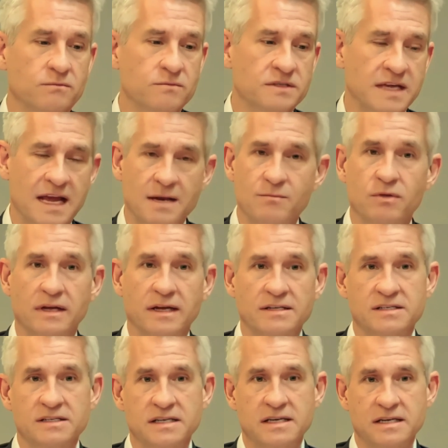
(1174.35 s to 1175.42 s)
10
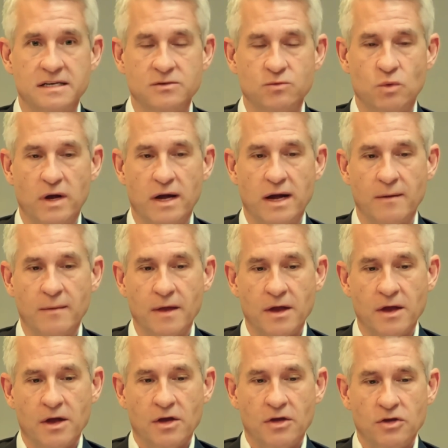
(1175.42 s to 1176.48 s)
plus years where
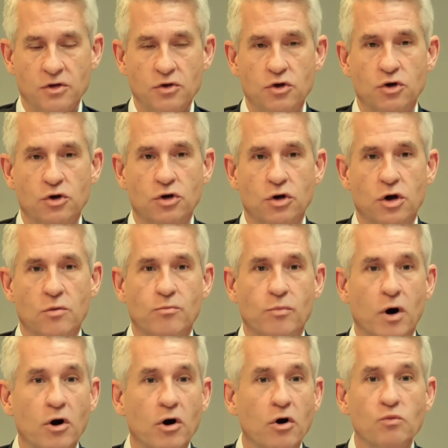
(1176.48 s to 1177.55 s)
you could
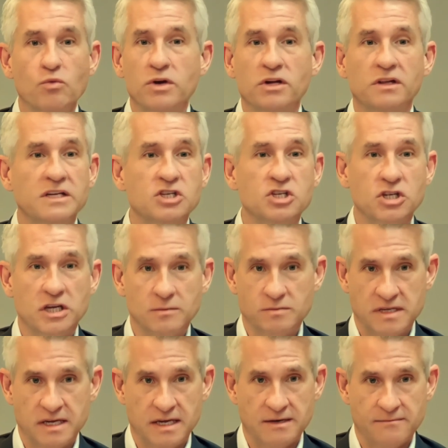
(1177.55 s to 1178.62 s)
borrow really cheap
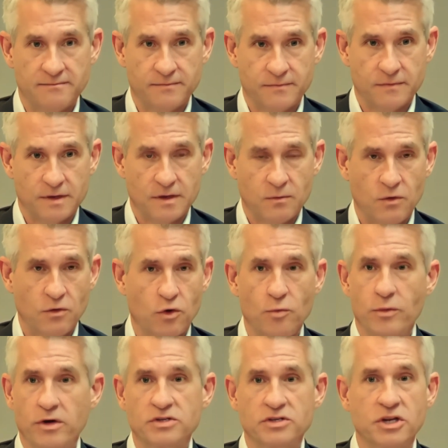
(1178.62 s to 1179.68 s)
debt with
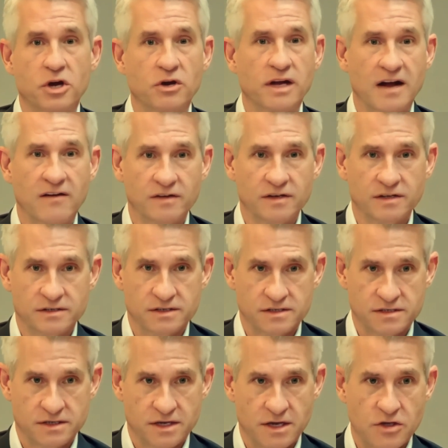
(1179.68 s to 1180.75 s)
almost no covenants.